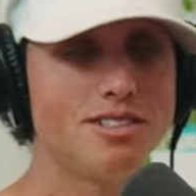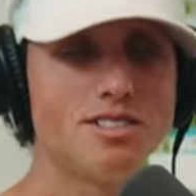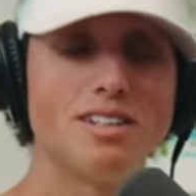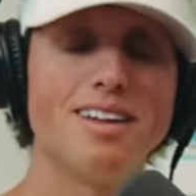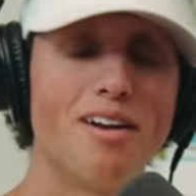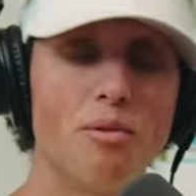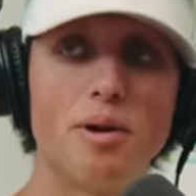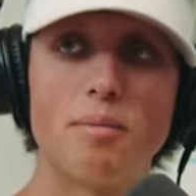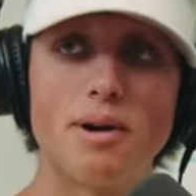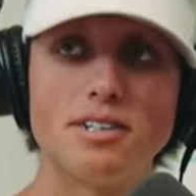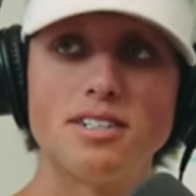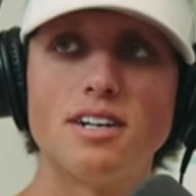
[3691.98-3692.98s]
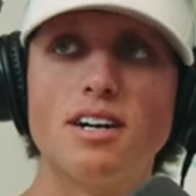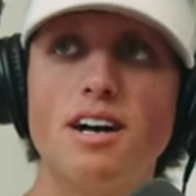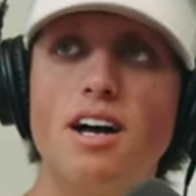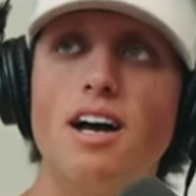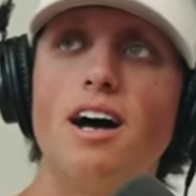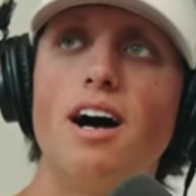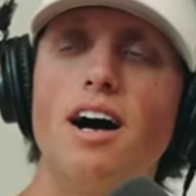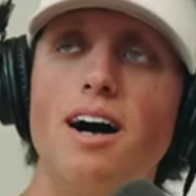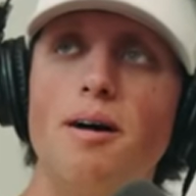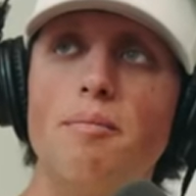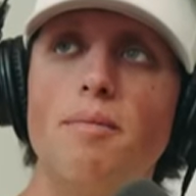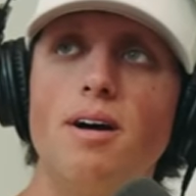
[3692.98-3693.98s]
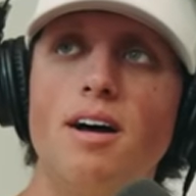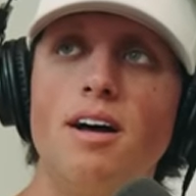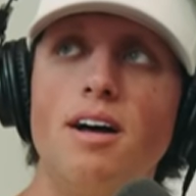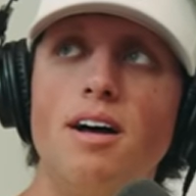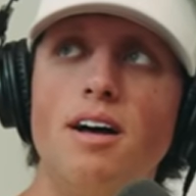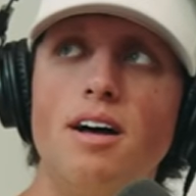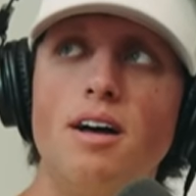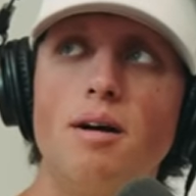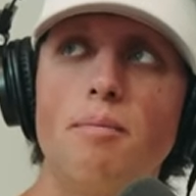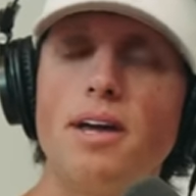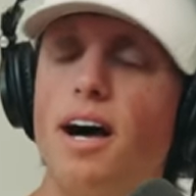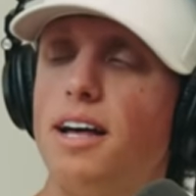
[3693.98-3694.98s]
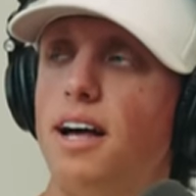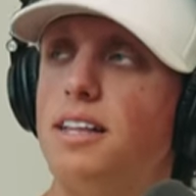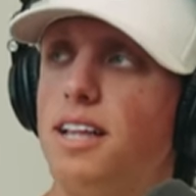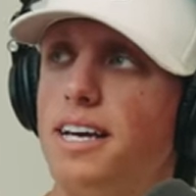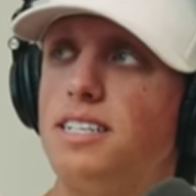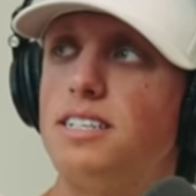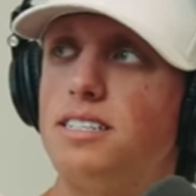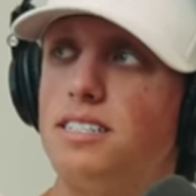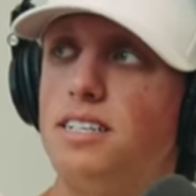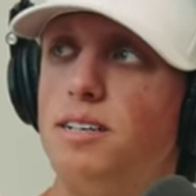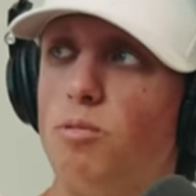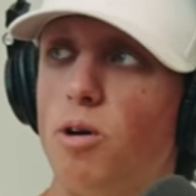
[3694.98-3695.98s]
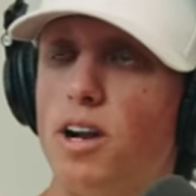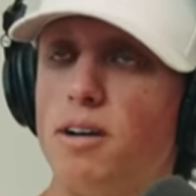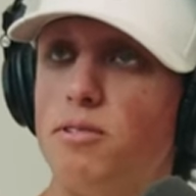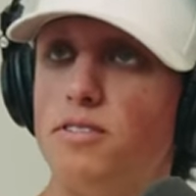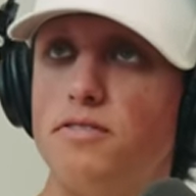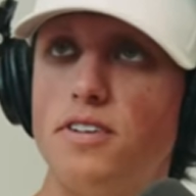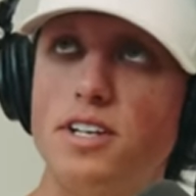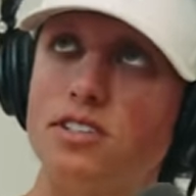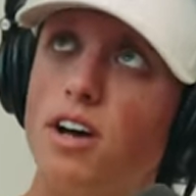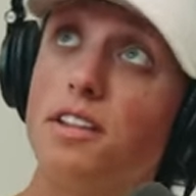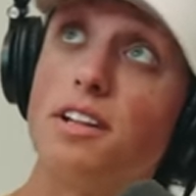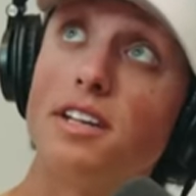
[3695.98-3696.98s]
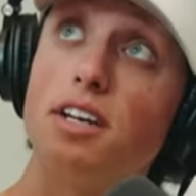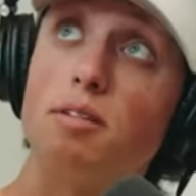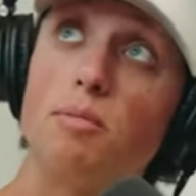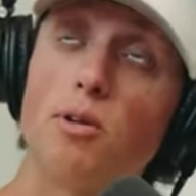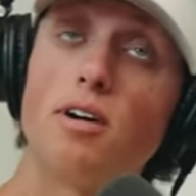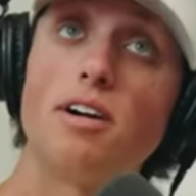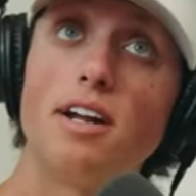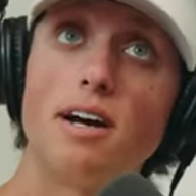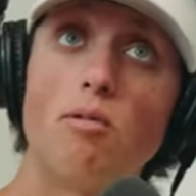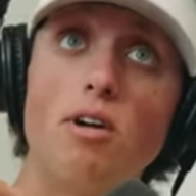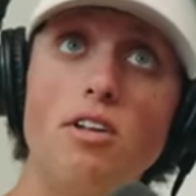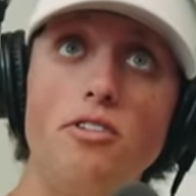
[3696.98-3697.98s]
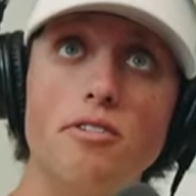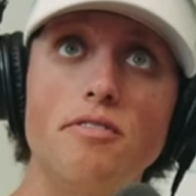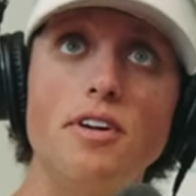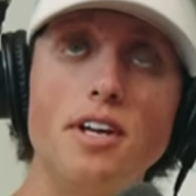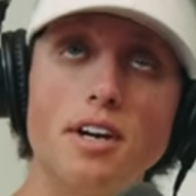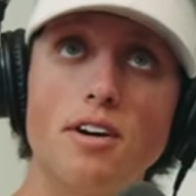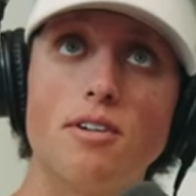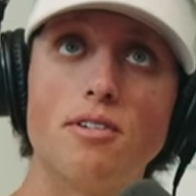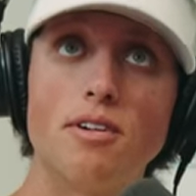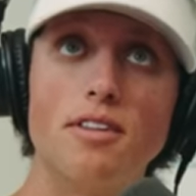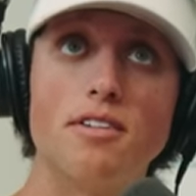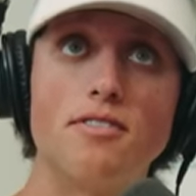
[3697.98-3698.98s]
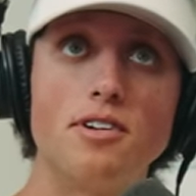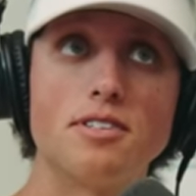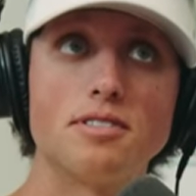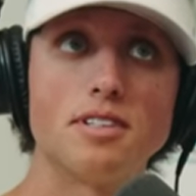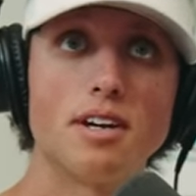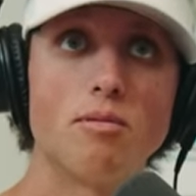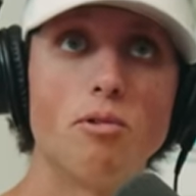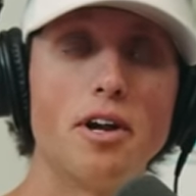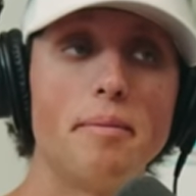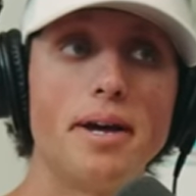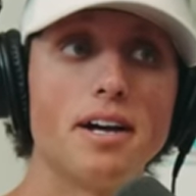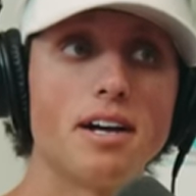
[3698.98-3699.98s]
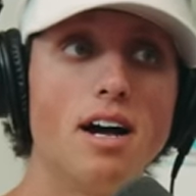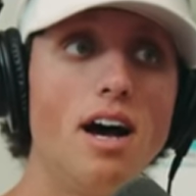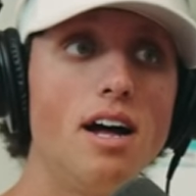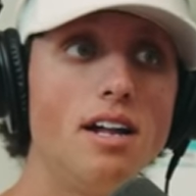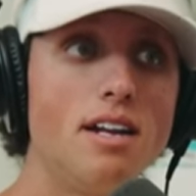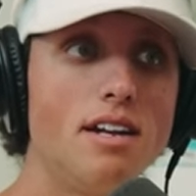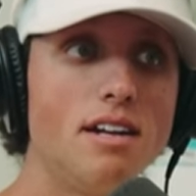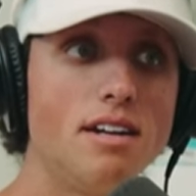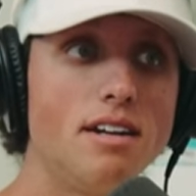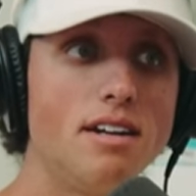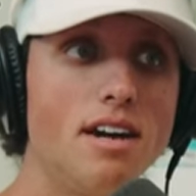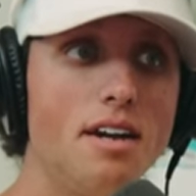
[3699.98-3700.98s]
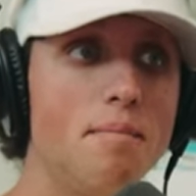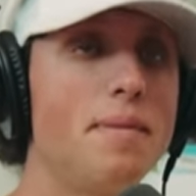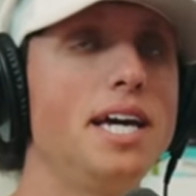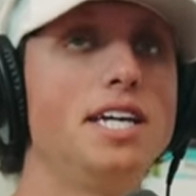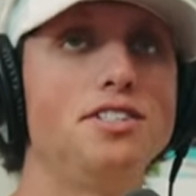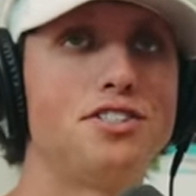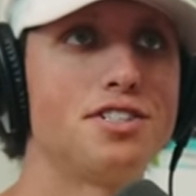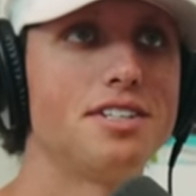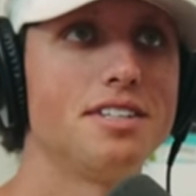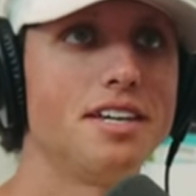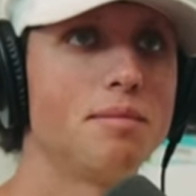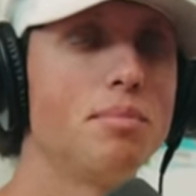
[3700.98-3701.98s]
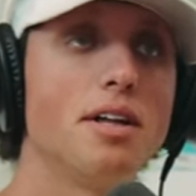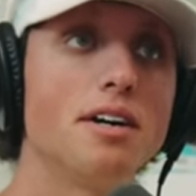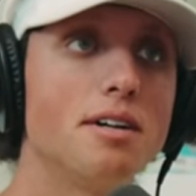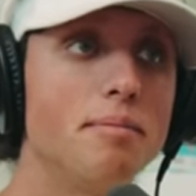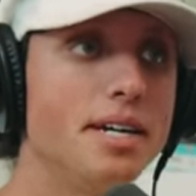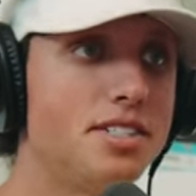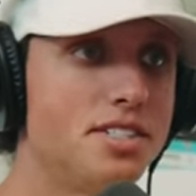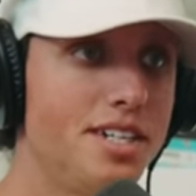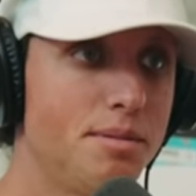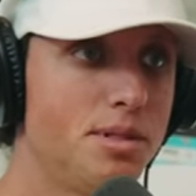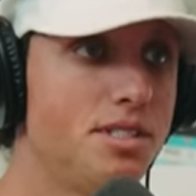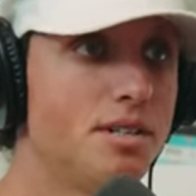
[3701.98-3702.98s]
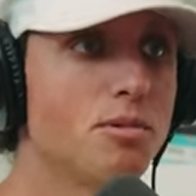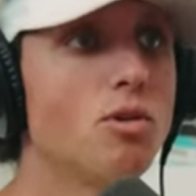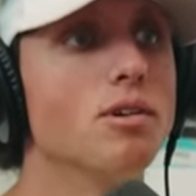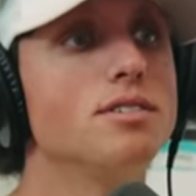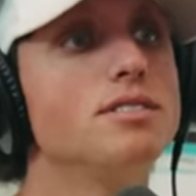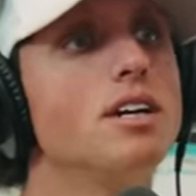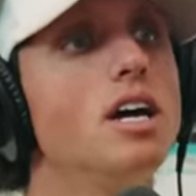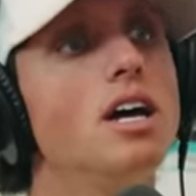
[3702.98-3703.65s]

there's a little bit of pressure. Um, but yeah, I, I, like to see what I would finish on the leaderboard, and I want to do a video in the future. Is like, would I make a cut and a Whoa. major and like play on a major championship course